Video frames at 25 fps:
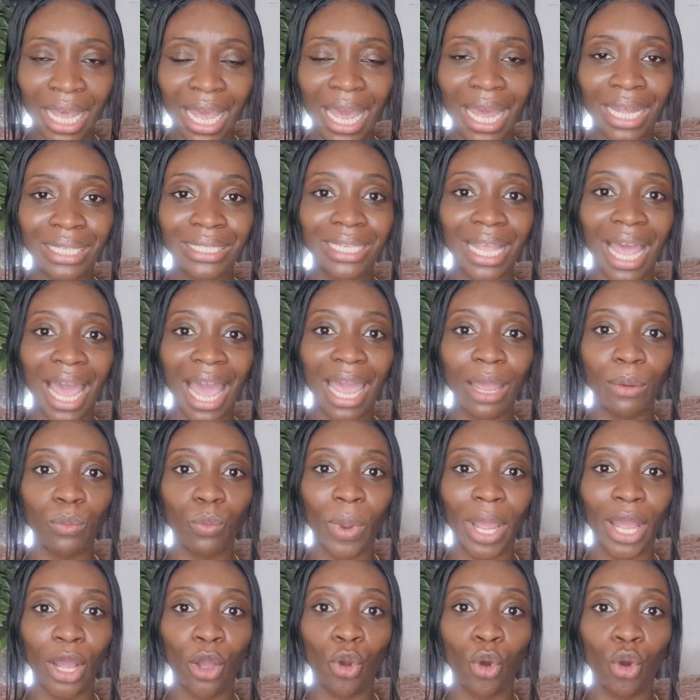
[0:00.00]
a time
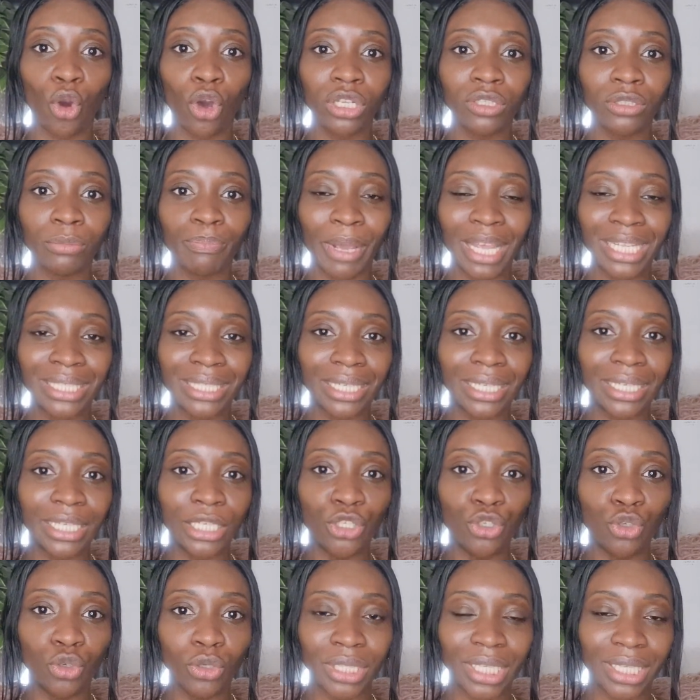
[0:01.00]
where God basically
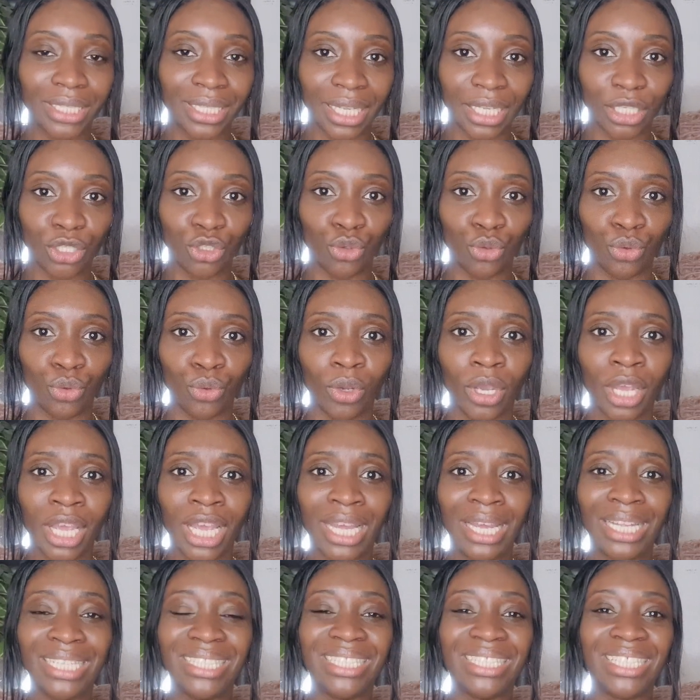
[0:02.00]
uses it to
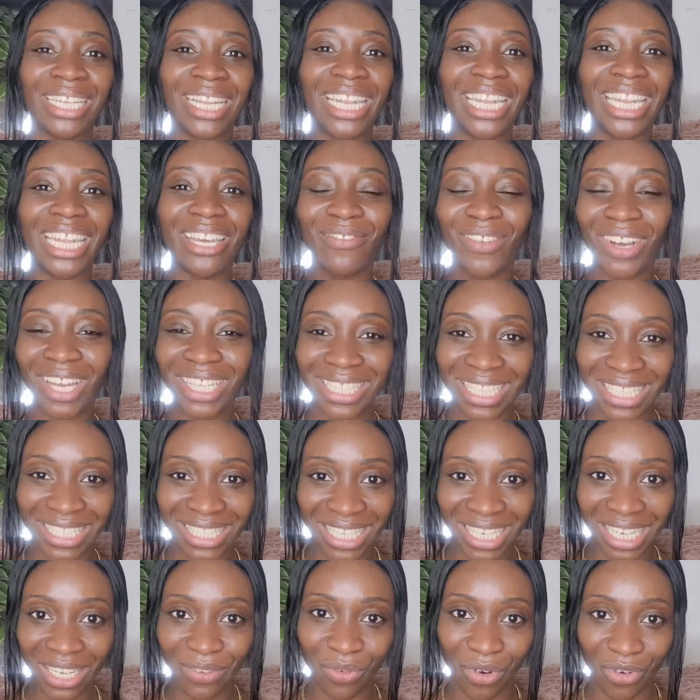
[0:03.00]
deliver the
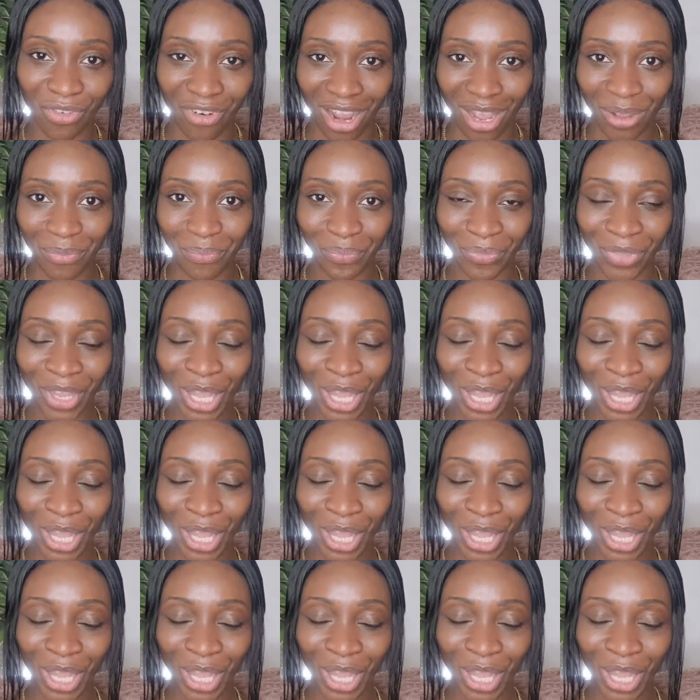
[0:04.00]
deliverer.